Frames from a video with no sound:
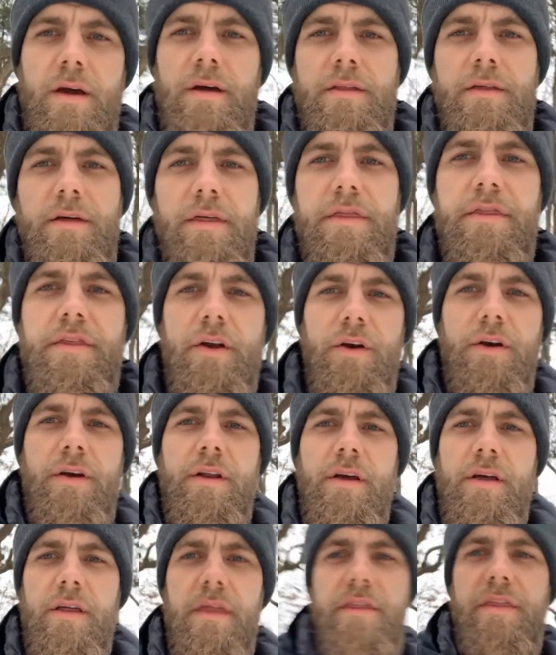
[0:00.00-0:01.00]
The
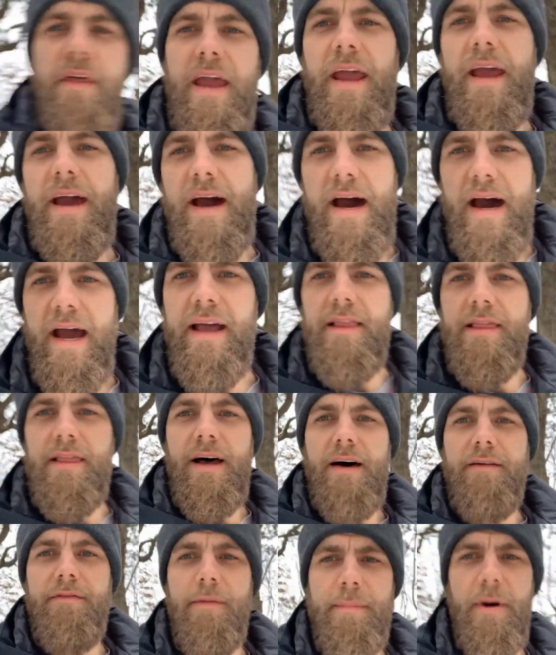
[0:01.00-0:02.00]
third thing I
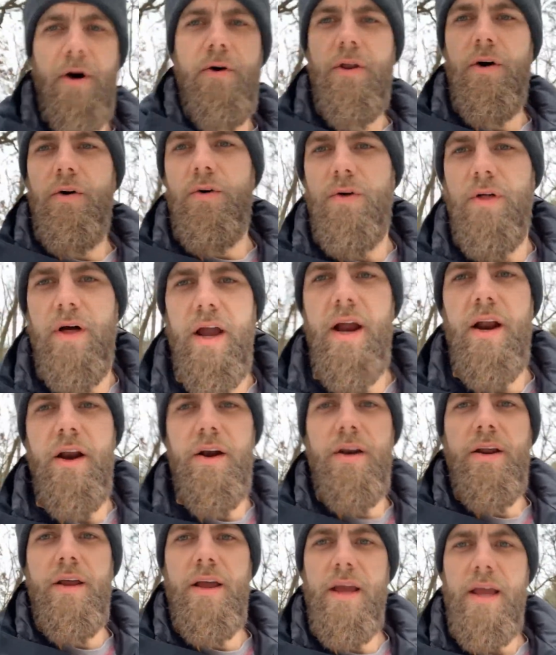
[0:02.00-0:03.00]
love about Eau
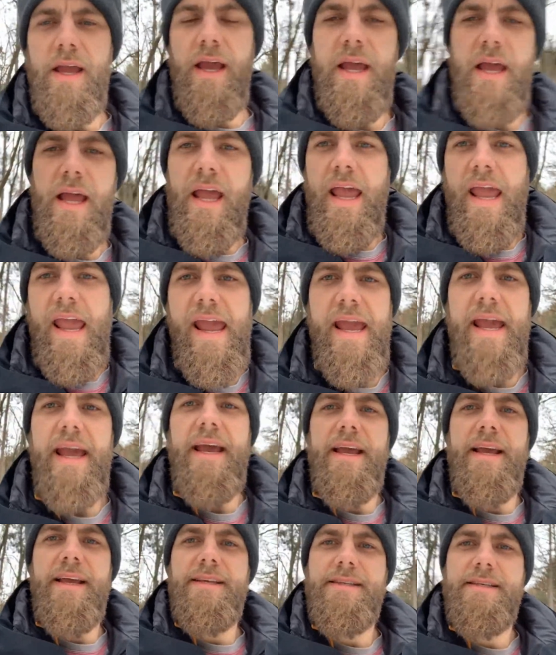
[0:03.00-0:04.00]
Claire
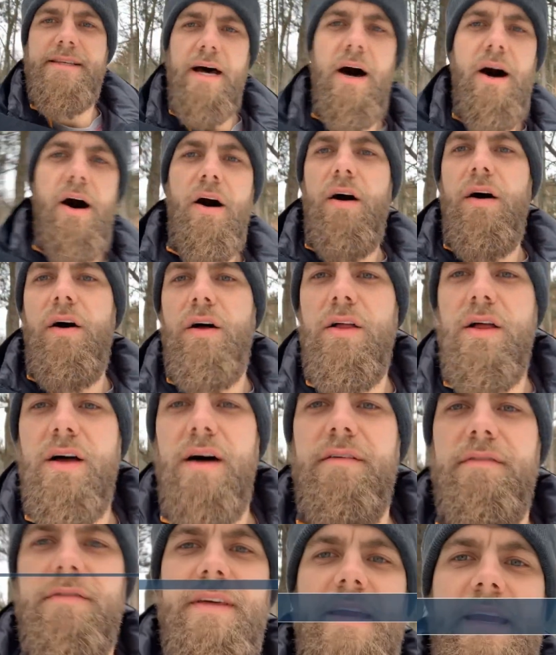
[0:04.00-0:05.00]
is all
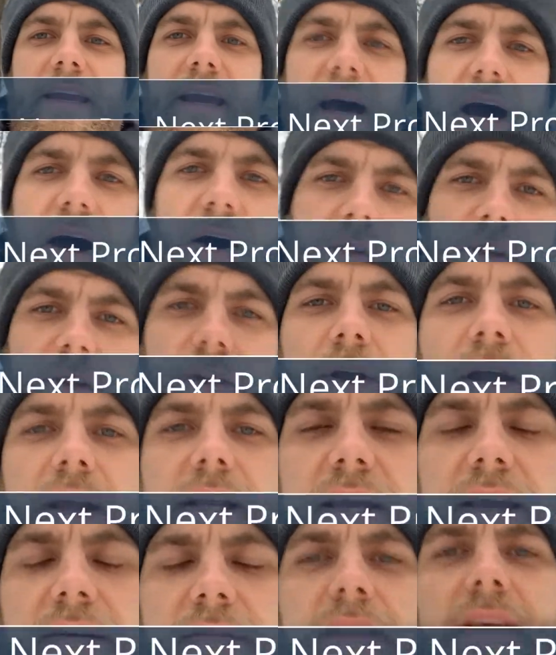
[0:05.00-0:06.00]
of the outdoor
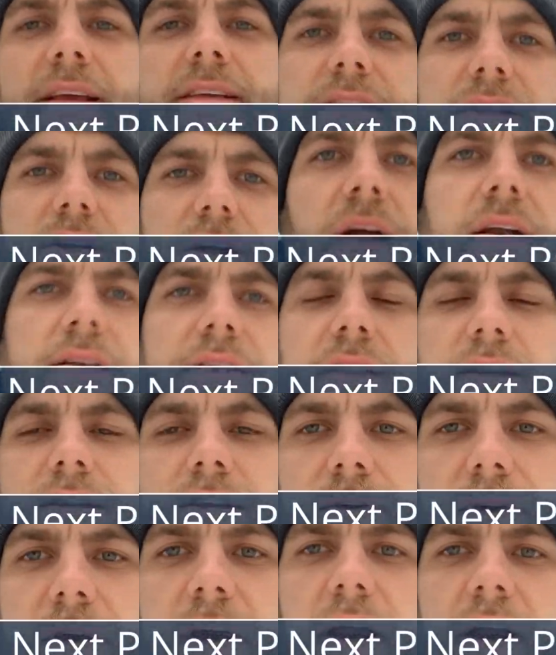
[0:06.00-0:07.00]
activities there are to
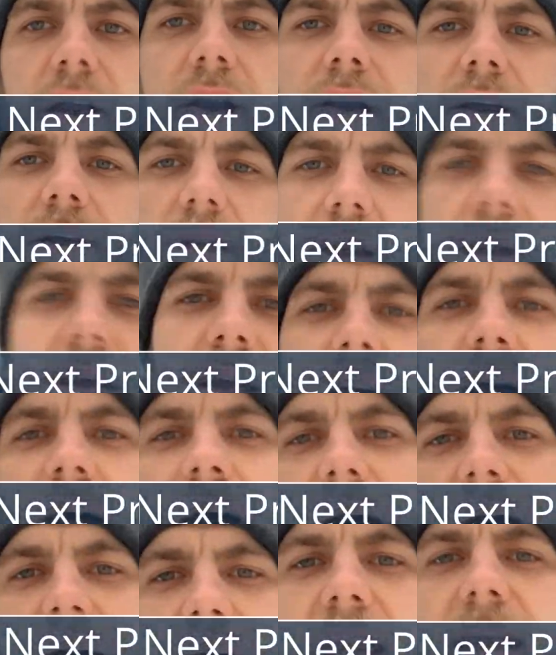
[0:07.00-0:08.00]
do here.
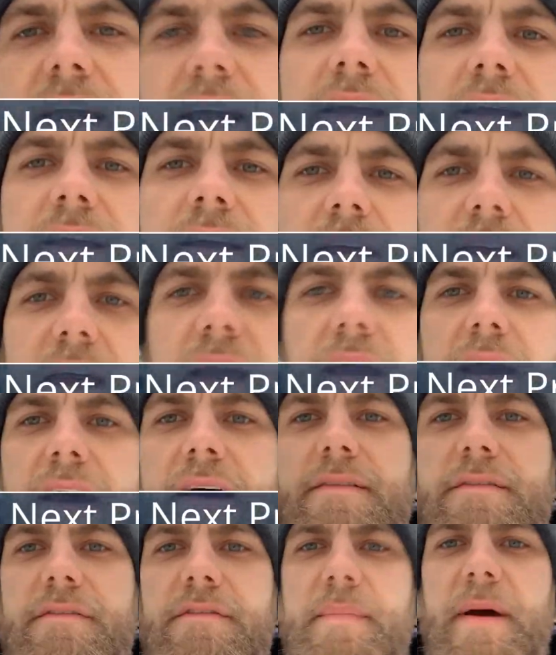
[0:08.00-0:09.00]
I
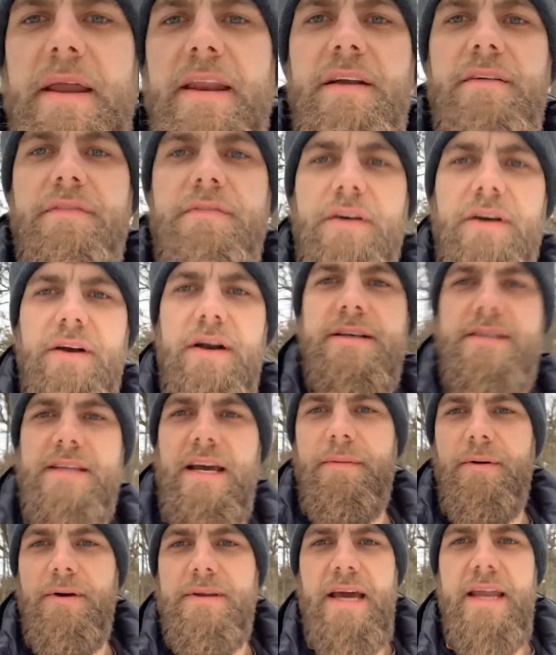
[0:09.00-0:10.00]
have been here for
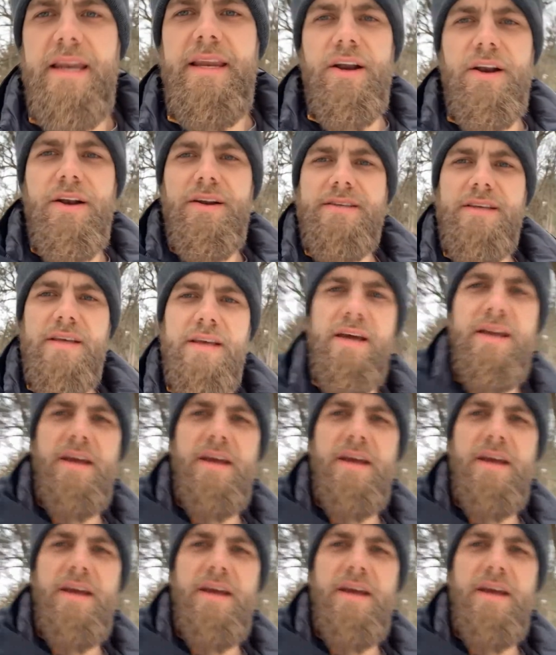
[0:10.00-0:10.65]
about 10 years,